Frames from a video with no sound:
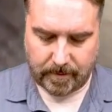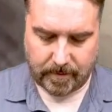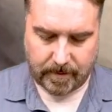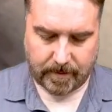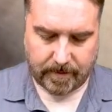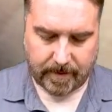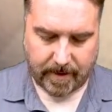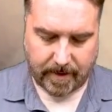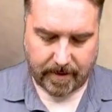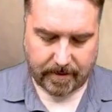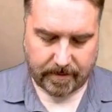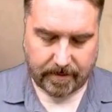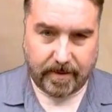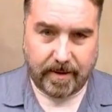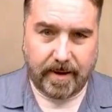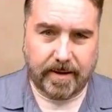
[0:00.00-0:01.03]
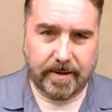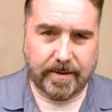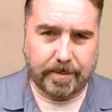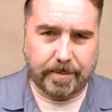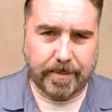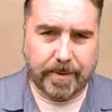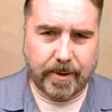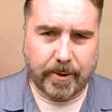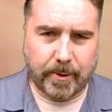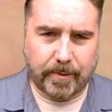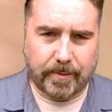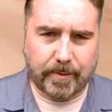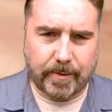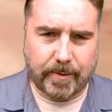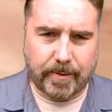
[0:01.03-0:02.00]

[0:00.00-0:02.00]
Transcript: Look at that. That is a beautiful.